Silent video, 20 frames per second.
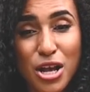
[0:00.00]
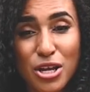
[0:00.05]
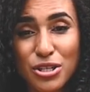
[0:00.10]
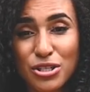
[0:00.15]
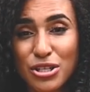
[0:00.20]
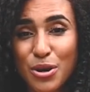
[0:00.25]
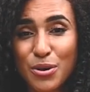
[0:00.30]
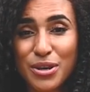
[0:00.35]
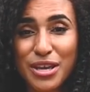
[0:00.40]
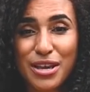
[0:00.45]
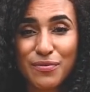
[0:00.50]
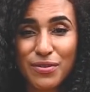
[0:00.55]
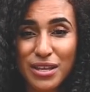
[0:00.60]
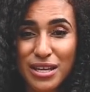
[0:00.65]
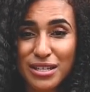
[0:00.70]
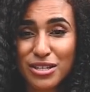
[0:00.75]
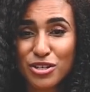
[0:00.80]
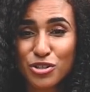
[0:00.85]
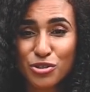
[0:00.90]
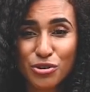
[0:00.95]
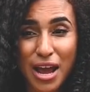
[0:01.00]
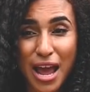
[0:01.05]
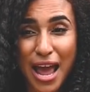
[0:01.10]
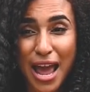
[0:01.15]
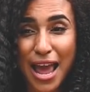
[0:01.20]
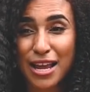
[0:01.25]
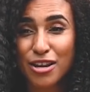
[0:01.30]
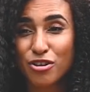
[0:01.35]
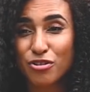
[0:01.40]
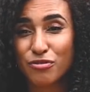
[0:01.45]
So give these a
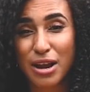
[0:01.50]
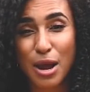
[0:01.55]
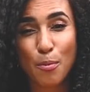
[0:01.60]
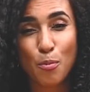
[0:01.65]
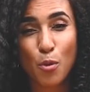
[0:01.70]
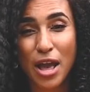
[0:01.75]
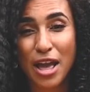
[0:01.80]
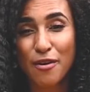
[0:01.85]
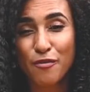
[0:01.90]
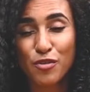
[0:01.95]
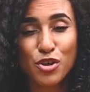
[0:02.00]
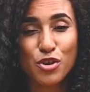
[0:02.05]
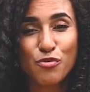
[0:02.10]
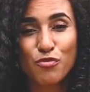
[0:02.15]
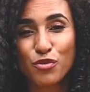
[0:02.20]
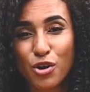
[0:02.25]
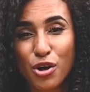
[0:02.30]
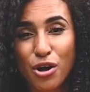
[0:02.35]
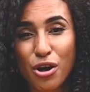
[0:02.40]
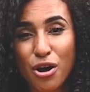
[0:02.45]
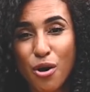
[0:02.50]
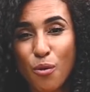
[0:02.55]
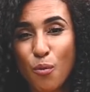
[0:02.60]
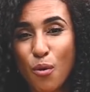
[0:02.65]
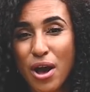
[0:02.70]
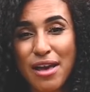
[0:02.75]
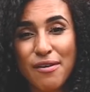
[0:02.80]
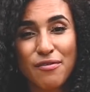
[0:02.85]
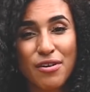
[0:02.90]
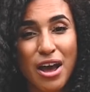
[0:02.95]
try. Grab whatever you've got,
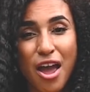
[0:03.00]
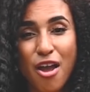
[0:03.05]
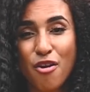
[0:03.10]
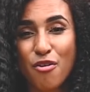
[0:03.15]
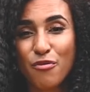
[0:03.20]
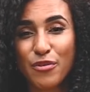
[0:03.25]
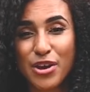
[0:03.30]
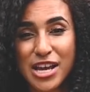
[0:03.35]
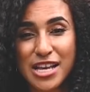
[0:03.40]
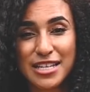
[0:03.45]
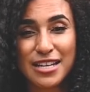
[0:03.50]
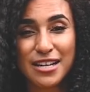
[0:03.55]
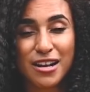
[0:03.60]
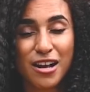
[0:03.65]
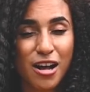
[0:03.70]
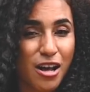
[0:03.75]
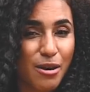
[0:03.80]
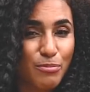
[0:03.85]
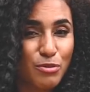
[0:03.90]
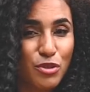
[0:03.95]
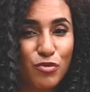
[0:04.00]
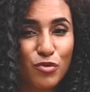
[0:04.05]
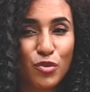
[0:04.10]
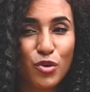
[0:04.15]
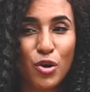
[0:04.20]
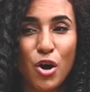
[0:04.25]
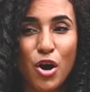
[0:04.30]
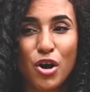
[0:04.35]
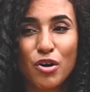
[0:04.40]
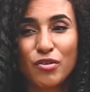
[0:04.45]
whatever ayurvedic herbs you've
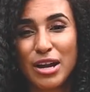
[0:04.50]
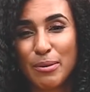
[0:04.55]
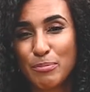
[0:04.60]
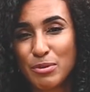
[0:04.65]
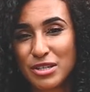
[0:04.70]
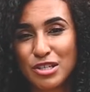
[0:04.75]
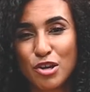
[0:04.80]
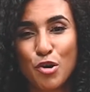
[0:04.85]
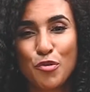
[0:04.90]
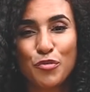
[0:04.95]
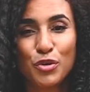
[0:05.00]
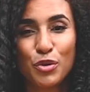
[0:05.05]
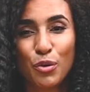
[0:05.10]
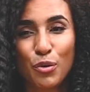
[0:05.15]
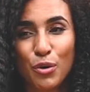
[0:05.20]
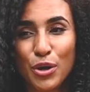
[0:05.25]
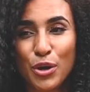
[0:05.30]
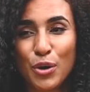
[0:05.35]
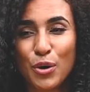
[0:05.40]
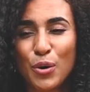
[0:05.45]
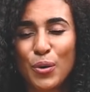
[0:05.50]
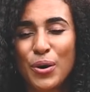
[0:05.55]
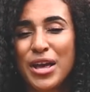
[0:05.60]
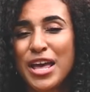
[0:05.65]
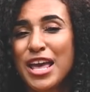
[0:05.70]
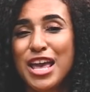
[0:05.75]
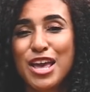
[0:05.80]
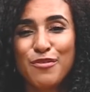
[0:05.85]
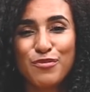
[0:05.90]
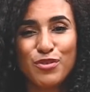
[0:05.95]
got. Grab yourself an oil.
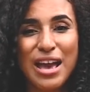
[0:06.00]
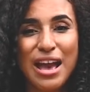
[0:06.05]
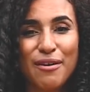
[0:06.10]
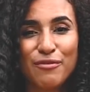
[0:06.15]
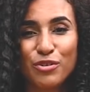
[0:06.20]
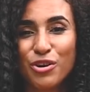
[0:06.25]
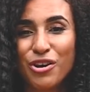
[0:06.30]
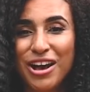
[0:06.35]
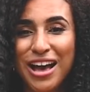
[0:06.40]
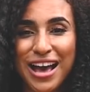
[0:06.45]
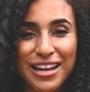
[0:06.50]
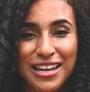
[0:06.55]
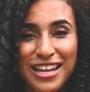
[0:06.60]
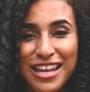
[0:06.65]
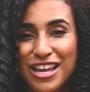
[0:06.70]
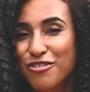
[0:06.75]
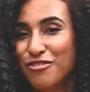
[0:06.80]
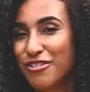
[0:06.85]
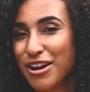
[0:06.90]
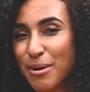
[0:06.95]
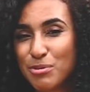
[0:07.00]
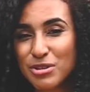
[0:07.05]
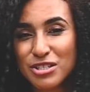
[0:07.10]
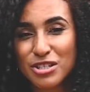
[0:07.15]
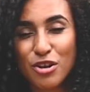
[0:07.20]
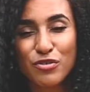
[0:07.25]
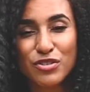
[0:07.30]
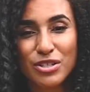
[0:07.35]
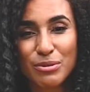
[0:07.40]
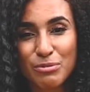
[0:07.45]
If you haven't got honey, grab
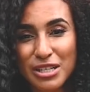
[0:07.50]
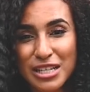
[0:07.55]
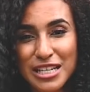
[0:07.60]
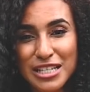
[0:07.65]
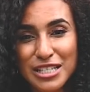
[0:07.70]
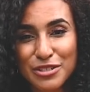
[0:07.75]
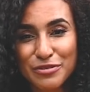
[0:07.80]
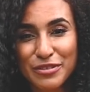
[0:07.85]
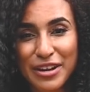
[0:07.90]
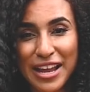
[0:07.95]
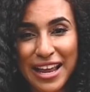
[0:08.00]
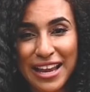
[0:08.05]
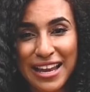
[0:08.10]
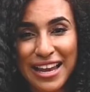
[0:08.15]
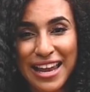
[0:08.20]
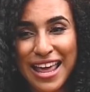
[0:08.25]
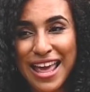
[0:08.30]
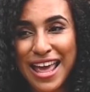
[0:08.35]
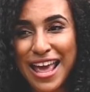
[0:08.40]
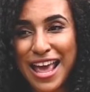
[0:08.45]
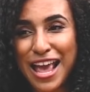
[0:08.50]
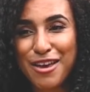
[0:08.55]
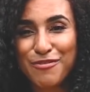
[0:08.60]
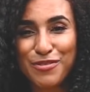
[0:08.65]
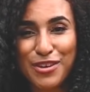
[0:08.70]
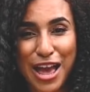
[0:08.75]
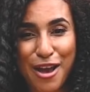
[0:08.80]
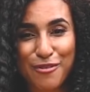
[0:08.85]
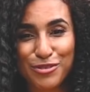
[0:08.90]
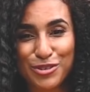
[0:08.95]
yourself some glycerin. If
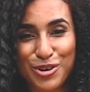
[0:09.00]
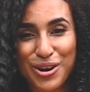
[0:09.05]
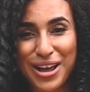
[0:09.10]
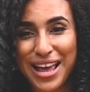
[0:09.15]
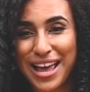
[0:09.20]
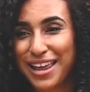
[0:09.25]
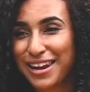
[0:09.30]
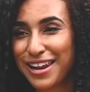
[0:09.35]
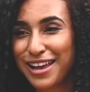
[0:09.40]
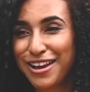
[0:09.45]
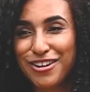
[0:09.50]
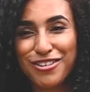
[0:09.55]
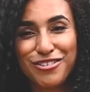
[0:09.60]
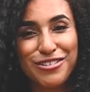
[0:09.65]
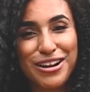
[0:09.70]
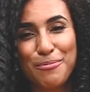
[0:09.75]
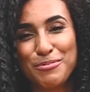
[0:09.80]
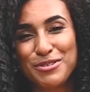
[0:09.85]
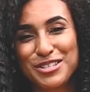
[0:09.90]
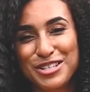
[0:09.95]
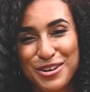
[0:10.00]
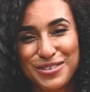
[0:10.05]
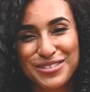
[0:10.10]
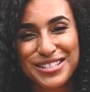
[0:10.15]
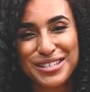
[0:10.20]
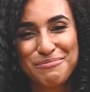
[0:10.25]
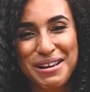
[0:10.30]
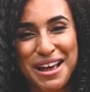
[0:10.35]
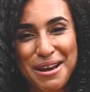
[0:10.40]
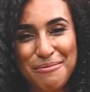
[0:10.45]
you haven't got henna, grab yourself
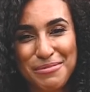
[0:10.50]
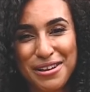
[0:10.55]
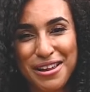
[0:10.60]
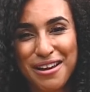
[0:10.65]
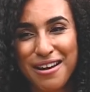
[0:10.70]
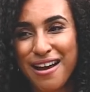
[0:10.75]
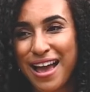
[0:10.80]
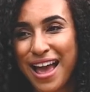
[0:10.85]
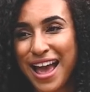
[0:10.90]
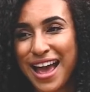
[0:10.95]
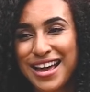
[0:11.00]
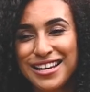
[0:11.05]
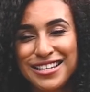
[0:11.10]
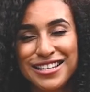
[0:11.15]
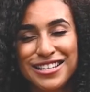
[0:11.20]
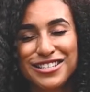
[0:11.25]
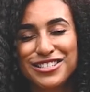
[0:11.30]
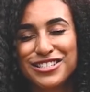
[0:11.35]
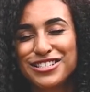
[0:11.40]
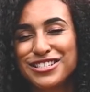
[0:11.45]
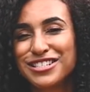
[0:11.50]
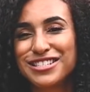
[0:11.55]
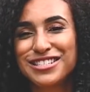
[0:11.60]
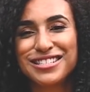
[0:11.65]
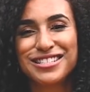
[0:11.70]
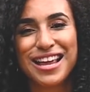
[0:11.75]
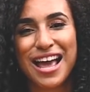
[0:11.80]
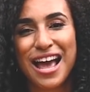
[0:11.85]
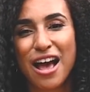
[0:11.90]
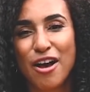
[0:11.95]
some amla, and
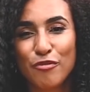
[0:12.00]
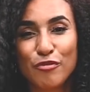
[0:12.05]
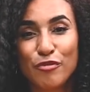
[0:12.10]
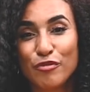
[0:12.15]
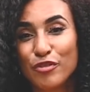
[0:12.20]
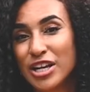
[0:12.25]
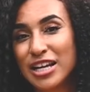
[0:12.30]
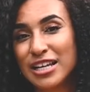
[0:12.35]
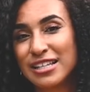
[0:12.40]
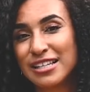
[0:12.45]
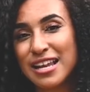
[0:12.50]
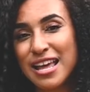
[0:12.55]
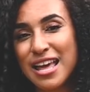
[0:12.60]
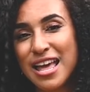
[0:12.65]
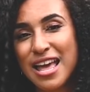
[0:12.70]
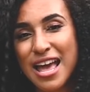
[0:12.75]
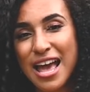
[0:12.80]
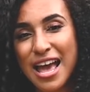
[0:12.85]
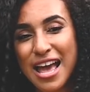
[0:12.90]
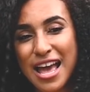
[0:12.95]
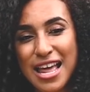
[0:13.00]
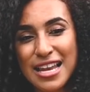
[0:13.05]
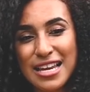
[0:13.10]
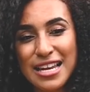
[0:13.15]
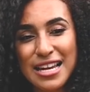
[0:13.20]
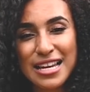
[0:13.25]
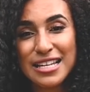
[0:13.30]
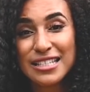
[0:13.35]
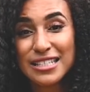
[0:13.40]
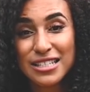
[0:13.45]
just have fun
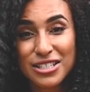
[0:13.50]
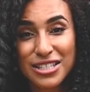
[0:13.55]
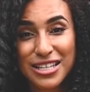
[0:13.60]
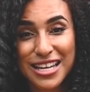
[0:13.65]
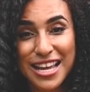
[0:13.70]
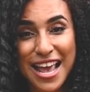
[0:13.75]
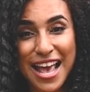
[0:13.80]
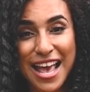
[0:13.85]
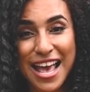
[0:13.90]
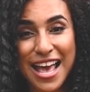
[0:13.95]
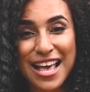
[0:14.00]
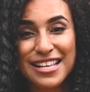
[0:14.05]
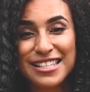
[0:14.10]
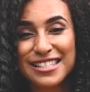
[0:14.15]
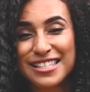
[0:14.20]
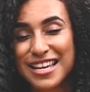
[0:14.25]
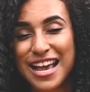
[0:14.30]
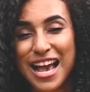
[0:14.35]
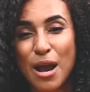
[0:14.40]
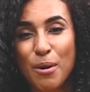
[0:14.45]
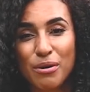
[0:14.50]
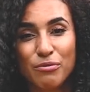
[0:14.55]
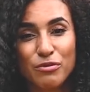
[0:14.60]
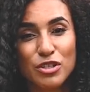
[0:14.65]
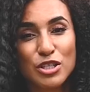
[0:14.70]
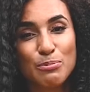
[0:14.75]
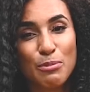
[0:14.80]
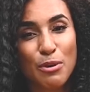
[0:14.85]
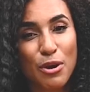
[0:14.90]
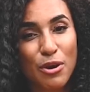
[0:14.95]
and listen to your hair, see how it
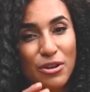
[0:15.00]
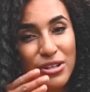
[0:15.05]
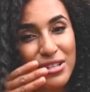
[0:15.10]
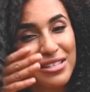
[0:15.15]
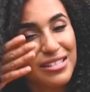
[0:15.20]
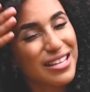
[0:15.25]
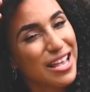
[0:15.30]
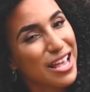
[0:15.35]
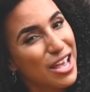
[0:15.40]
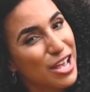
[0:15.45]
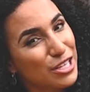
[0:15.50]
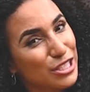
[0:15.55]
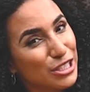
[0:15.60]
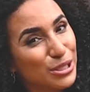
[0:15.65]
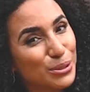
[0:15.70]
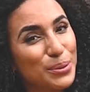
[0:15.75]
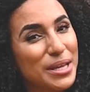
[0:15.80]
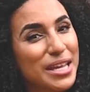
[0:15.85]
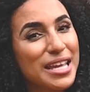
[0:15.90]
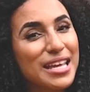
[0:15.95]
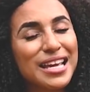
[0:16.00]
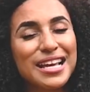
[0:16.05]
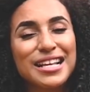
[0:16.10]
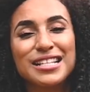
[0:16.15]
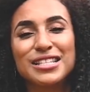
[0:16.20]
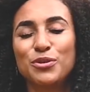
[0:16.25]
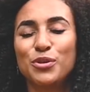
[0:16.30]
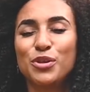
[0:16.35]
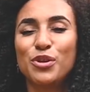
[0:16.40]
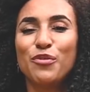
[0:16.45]
responds, tweak
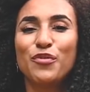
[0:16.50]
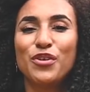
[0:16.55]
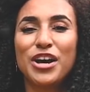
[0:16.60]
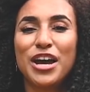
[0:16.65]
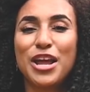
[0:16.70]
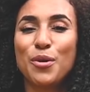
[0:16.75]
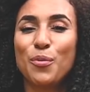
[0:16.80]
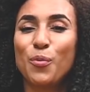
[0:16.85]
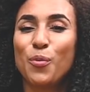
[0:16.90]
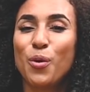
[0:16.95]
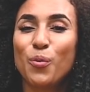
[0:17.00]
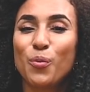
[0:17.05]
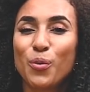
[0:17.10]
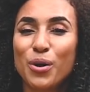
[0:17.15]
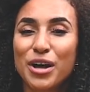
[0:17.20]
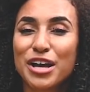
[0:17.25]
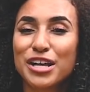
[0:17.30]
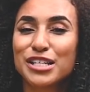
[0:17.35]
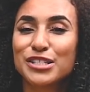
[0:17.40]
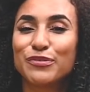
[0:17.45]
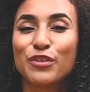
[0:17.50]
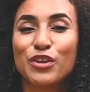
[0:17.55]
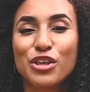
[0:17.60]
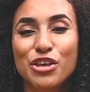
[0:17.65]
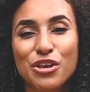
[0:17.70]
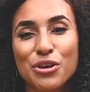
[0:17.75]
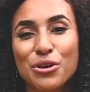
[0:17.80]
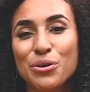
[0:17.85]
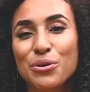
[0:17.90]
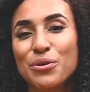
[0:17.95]
until you find what works for
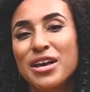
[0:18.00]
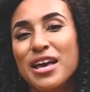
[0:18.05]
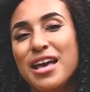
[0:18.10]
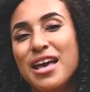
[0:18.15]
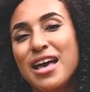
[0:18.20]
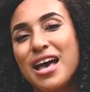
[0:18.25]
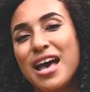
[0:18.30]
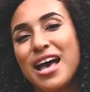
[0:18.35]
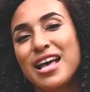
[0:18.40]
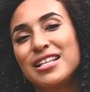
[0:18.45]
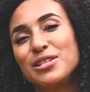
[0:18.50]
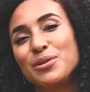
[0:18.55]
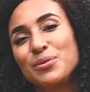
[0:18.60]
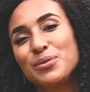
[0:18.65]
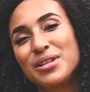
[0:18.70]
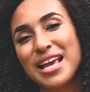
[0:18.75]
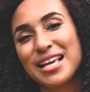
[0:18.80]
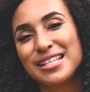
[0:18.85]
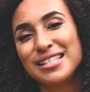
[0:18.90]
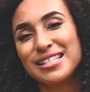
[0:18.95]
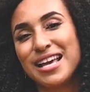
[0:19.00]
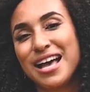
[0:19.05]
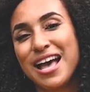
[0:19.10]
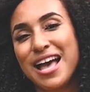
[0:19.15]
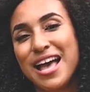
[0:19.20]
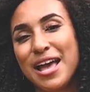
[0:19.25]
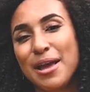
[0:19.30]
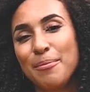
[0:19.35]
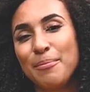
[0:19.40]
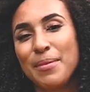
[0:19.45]
you. Until next
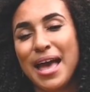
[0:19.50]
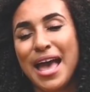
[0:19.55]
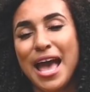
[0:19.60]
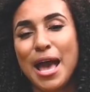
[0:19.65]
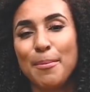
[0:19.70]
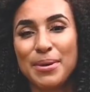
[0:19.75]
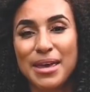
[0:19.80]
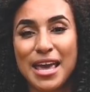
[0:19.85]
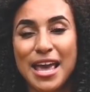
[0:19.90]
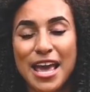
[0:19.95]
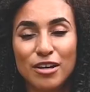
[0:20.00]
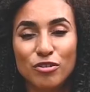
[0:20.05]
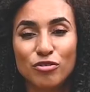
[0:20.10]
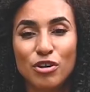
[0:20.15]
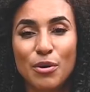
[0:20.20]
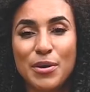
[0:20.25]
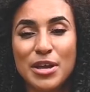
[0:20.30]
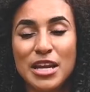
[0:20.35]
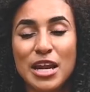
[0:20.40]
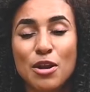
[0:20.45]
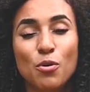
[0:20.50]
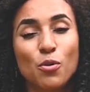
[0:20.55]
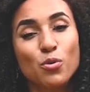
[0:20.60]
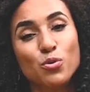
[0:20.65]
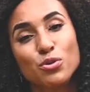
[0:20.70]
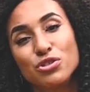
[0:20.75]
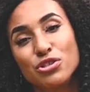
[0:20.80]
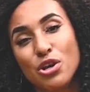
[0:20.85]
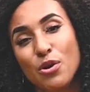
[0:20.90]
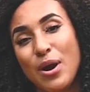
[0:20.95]
time, happy hair growing. And
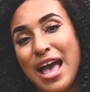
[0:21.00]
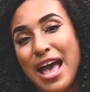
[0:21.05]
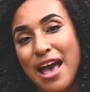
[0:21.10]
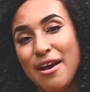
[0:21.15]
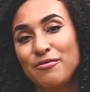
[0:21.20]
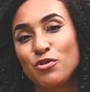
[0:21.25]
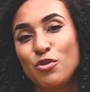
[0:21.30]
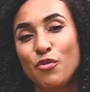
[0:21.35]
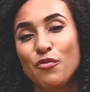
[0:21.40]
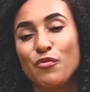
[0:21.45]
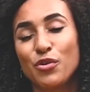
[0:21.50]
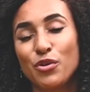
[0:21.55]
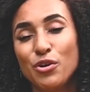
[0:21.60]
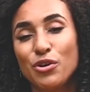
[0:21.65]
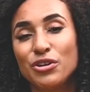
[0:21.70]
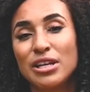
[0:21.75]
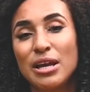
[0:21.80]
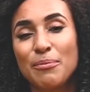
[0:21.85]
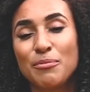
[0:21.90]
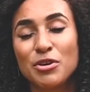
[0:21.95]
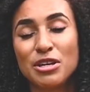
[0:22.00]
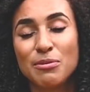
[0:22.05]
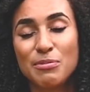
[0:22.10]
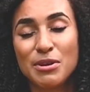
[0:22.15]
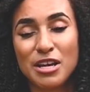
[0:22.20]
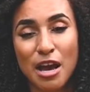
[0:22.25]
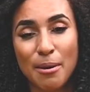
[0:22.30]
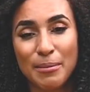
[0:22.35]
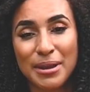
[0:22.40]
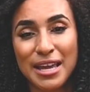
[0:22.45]
also, I have not forgotten, I'm going to
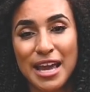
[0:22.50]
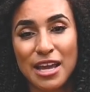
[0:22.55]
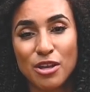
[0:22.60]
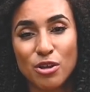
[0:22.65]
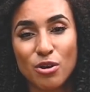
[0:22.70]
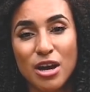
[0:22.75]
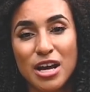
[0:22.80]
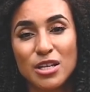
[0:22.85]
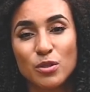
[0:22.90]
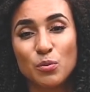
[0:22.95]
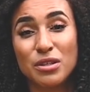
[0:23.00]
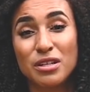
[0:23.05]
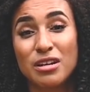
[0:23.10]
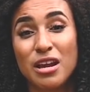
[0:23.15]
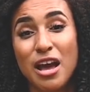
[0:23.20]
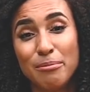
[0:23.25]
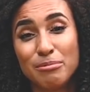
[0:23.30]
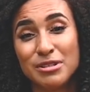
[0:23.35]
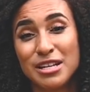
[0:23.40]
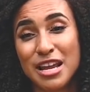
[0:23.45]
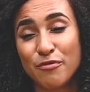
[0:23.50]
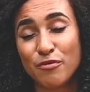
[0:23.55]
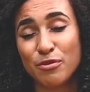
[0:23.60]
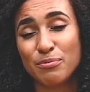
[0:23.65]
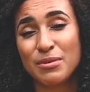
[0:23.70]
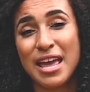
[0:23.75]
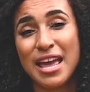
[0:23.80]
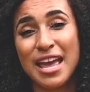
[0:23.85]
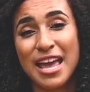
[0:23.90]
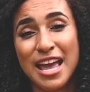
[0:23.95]
be coming at you guys with an update
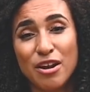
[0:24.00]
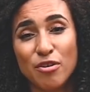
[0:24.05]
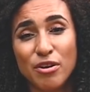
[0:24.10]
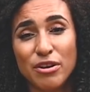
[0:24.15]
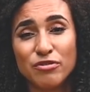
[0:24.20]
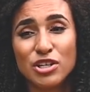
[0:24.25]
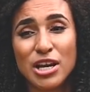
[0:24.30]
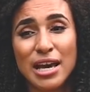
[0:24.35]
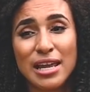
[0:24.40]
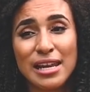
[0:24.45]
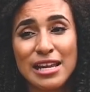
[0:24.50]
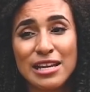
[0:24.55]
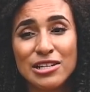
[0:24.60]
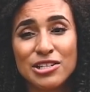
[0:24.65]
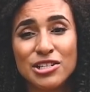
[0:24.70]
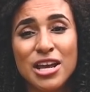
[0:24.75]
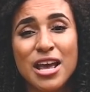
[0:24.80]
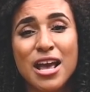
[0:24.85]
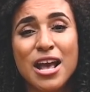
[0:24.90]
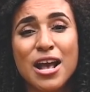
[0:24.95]
from the hair growth challenge.